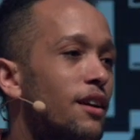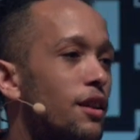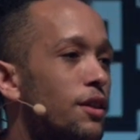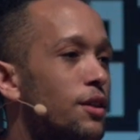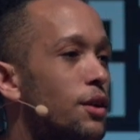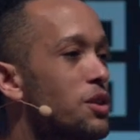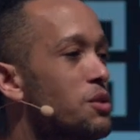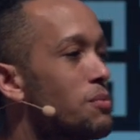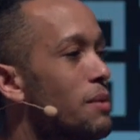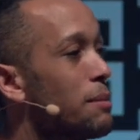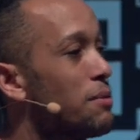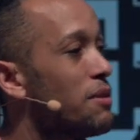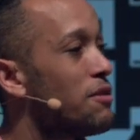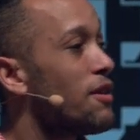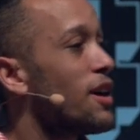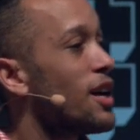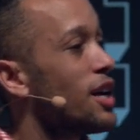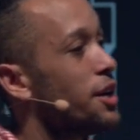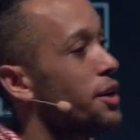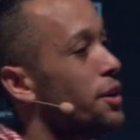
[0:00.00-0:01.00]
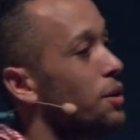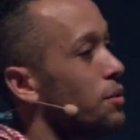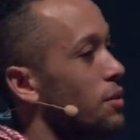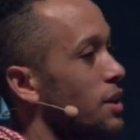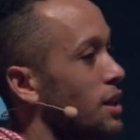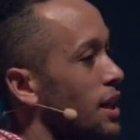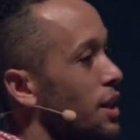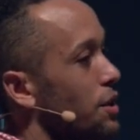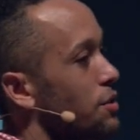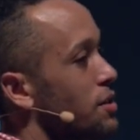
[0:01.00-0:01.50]
those might be very new,
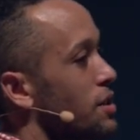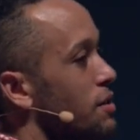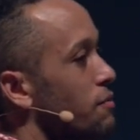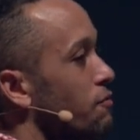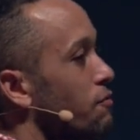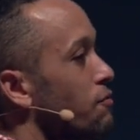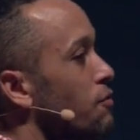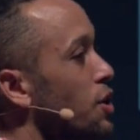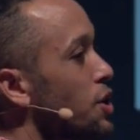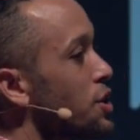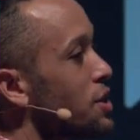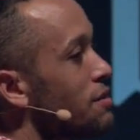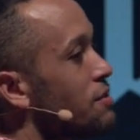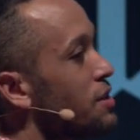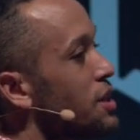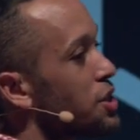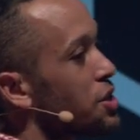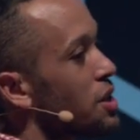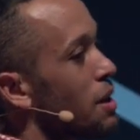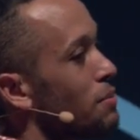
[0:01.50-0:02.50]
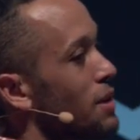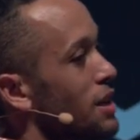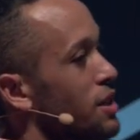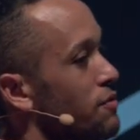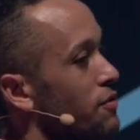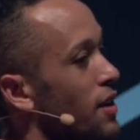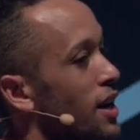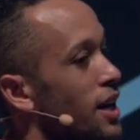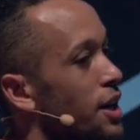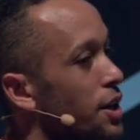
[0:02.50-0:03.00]
and they use a version of C# that's
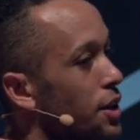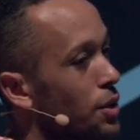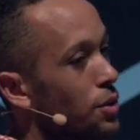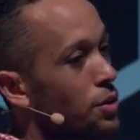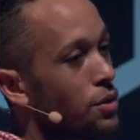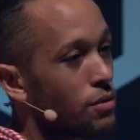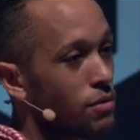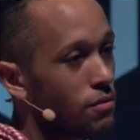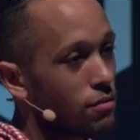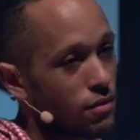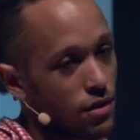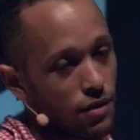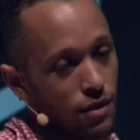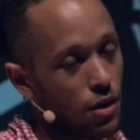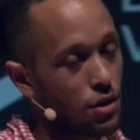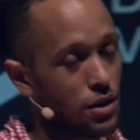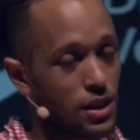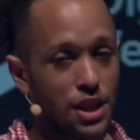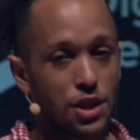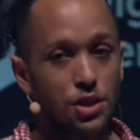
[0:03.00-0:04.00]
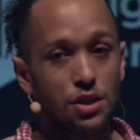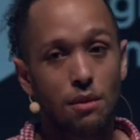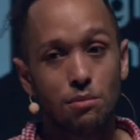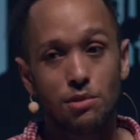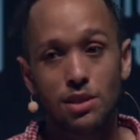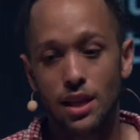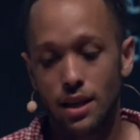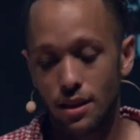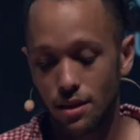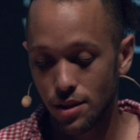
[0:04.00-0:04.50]
very new,
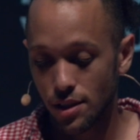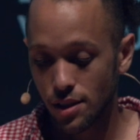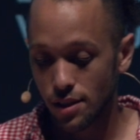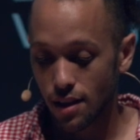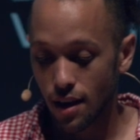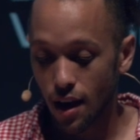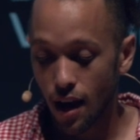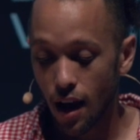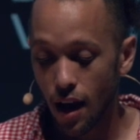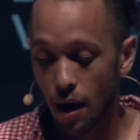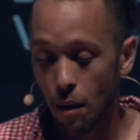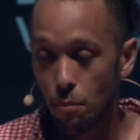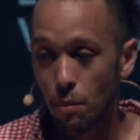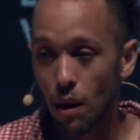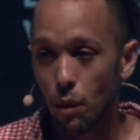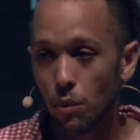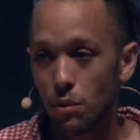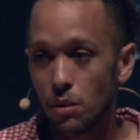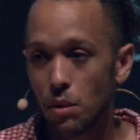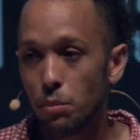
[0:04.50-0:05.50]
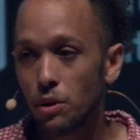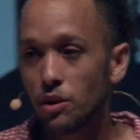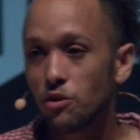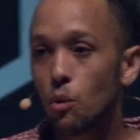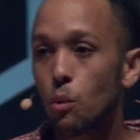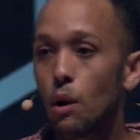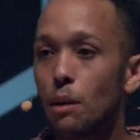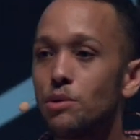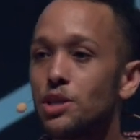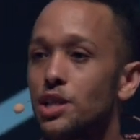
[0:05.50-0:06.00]
C#6. But when we build
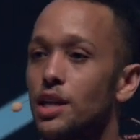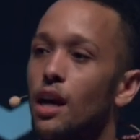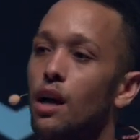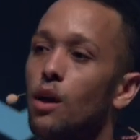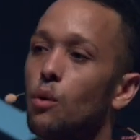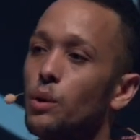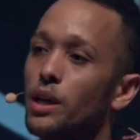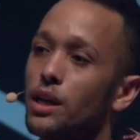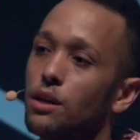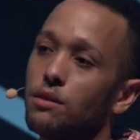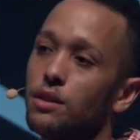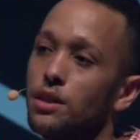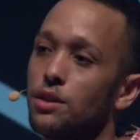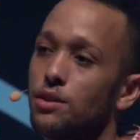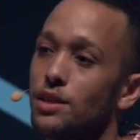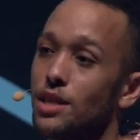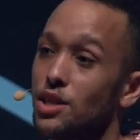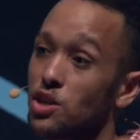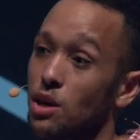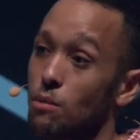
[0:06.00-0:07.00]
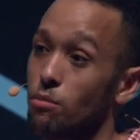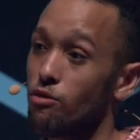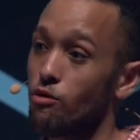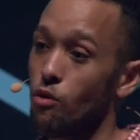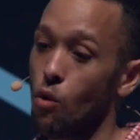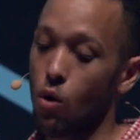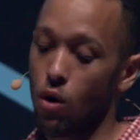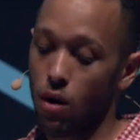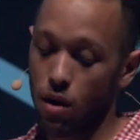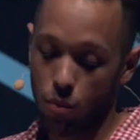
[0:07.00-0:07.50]
for WebGL, we can only use
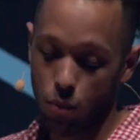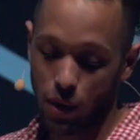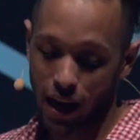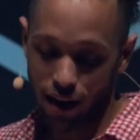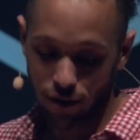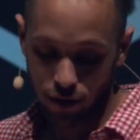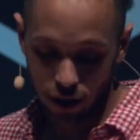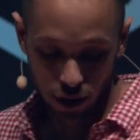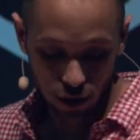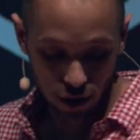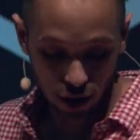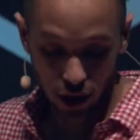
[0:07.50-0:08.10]
C#4. We have to use